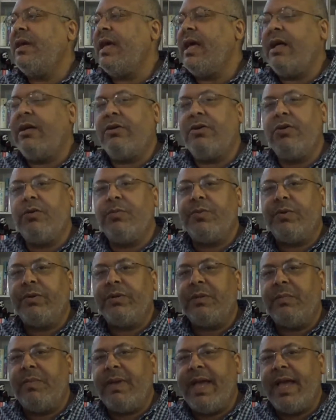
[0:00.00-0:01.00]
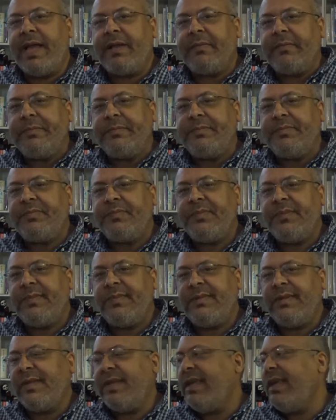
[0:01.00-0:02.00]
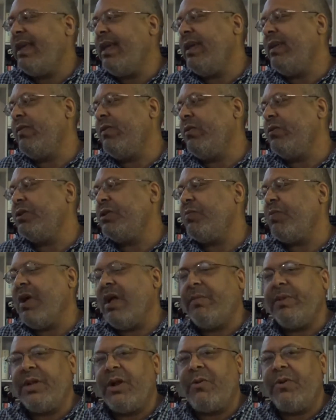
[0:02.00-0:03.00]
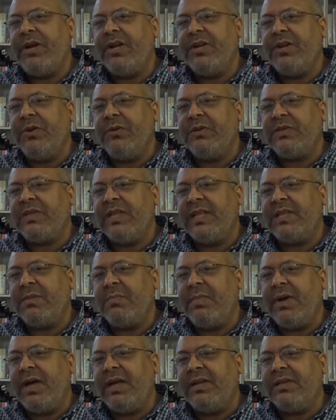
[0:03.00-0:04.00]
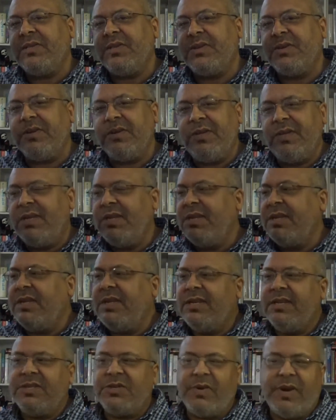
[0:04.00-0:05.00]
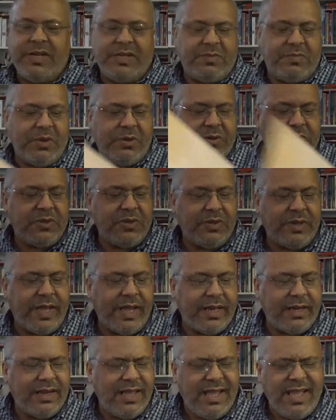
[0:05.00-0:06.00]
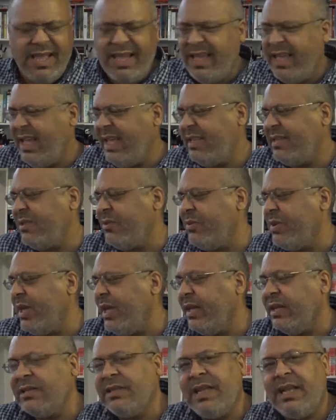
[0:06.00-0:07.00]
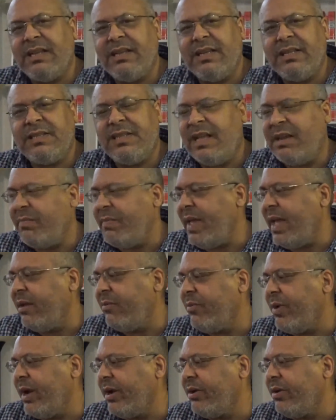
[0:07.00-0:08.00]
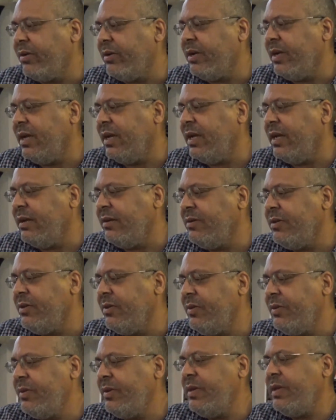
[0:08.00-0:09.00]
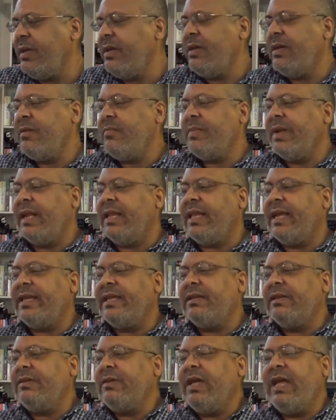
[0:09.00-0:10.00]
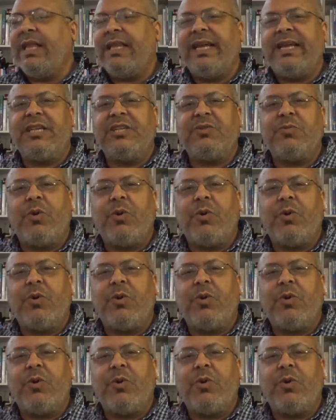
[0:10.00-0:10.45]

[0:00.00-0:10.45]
Al Kooper on the back. And of course, you probably already noticed that the bodies are transposed on that. It's okay. It's not a bad record, but I like his